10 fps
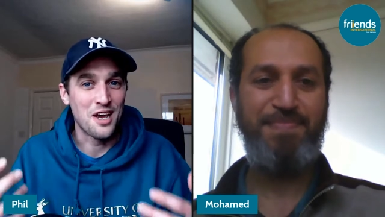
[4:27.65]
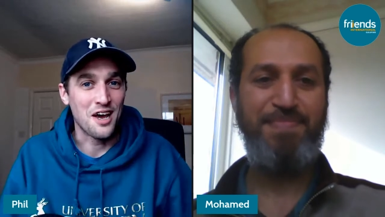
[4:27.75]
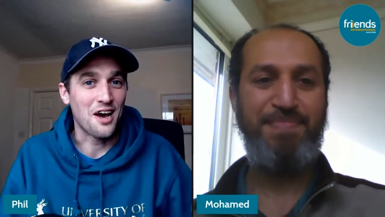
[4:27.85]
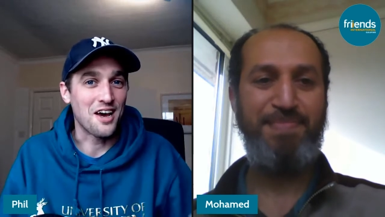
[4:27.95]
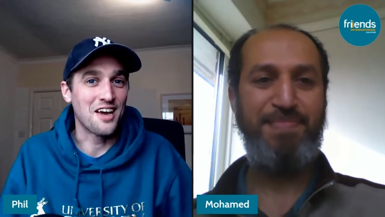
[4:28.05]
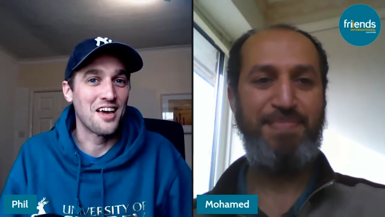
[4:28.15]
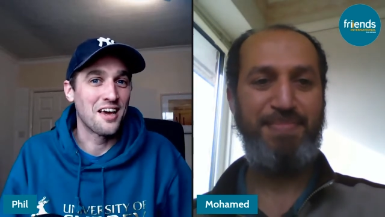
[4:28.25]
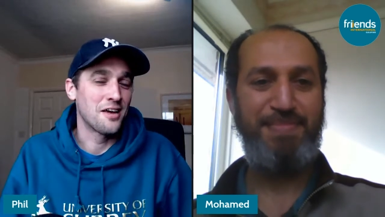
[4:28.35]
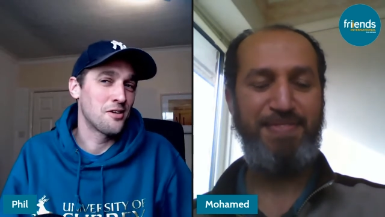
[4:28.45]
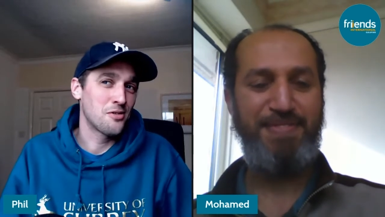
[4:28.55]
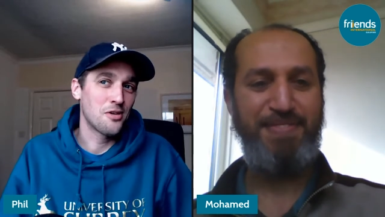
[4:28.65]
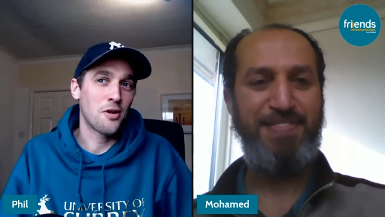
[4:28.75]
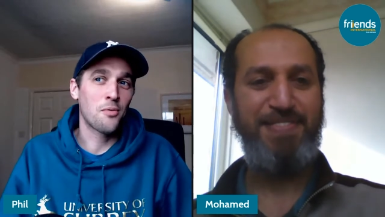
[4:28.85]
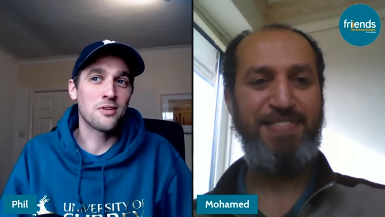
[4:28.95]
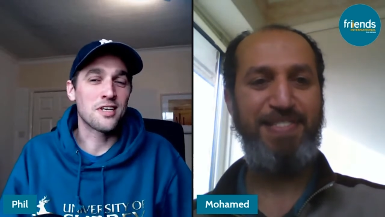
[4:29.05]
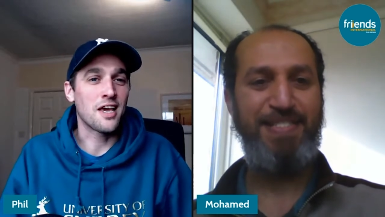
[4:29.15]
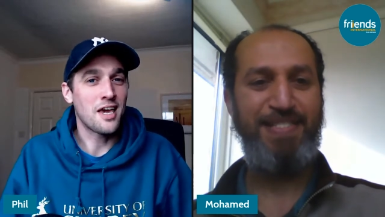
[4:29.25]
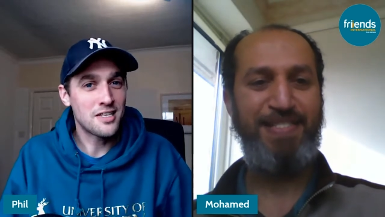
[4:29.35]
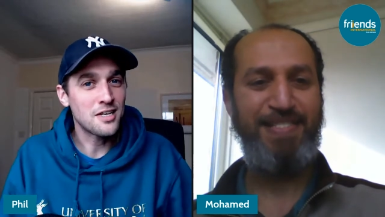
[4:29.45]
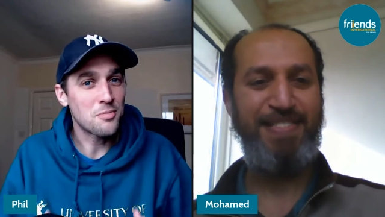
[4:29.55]
Speaker 1: Uh, I wouldn't say
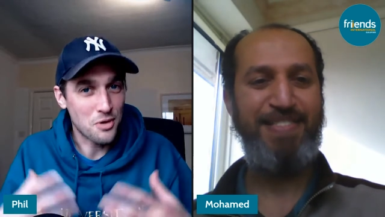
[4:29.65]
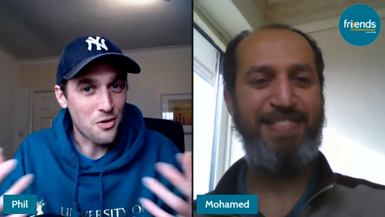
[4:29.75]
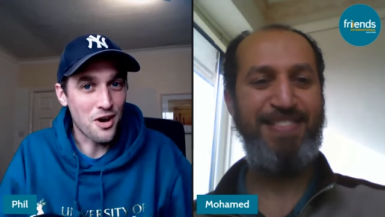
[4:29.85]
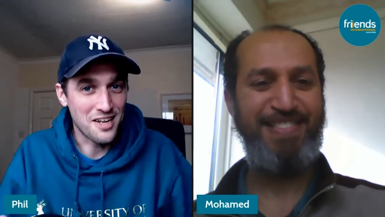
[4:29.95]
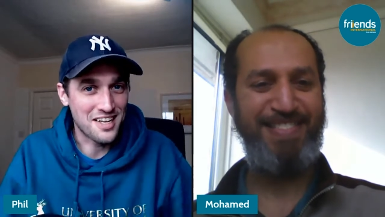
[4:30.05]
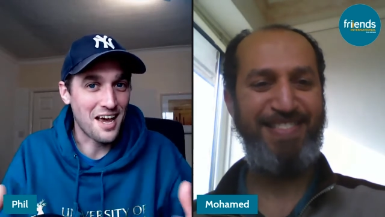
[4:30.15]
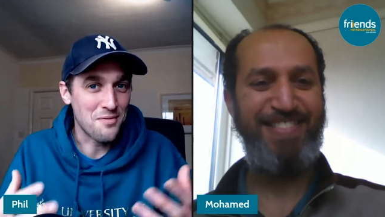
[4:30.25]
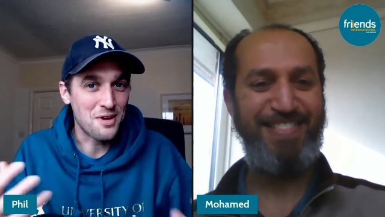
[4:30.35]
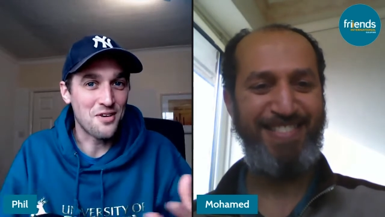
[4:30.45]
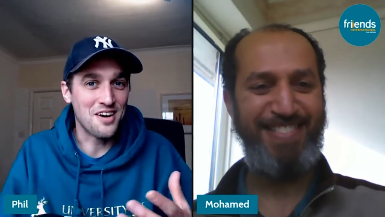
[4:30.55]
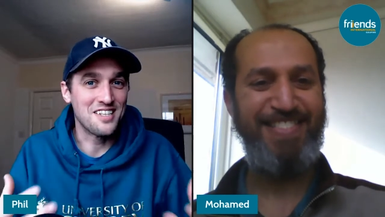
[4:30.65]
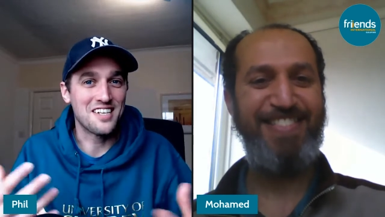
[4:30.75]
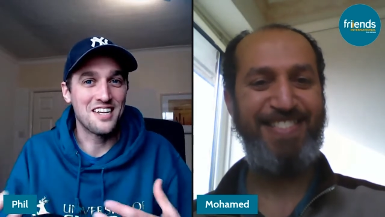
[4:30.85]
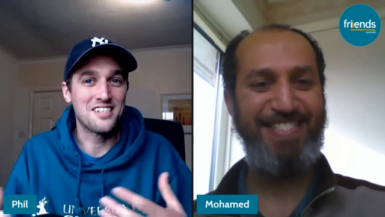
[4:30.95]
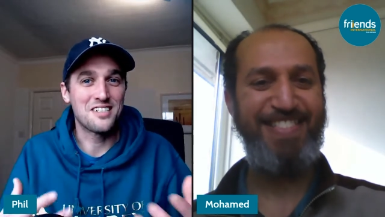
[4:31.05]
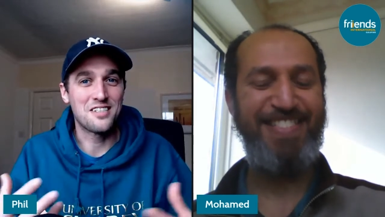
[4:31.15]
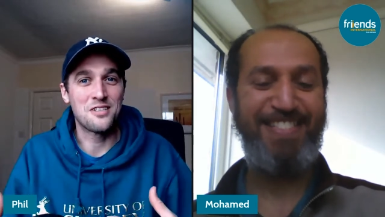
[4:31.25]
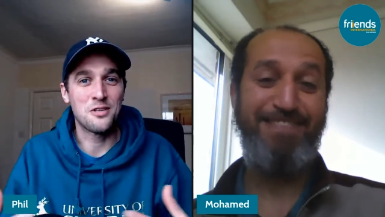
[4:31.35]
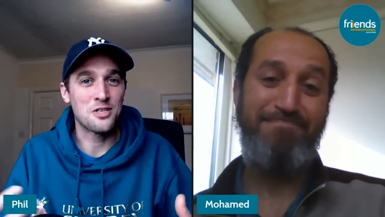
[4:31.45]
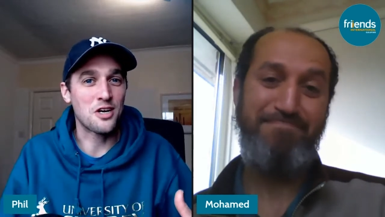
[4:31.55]
heated, but quite it can be quite intense
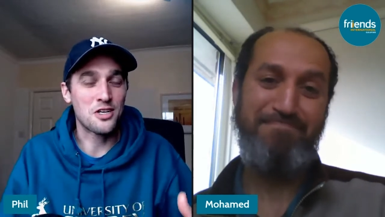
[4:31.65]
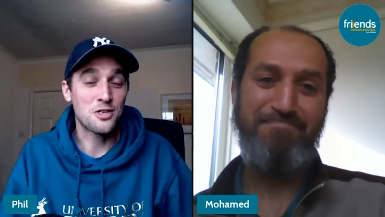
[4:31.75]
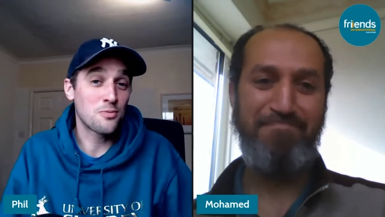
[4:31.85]
discussion